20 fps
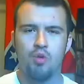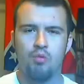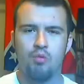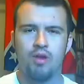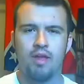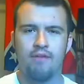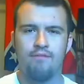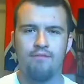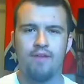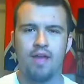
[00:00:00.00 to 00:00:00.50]

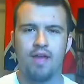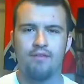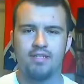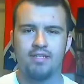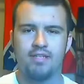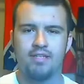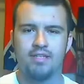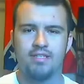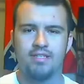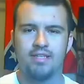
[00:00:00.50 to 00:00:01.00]
when I fight
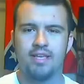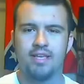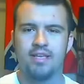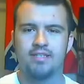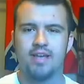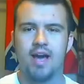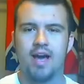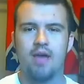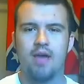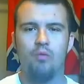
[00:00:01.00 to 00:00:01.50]
for these
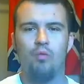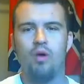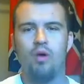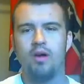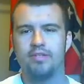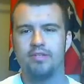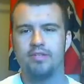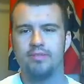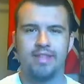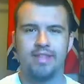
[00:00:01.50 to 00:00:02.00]
things. I
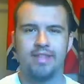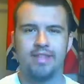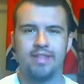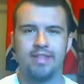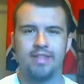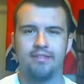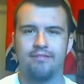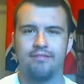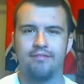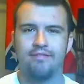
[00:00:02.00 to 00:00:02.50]
want to be able
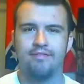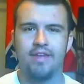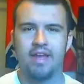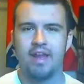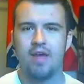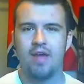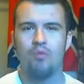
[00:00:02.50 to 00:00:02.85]
to end the Fed.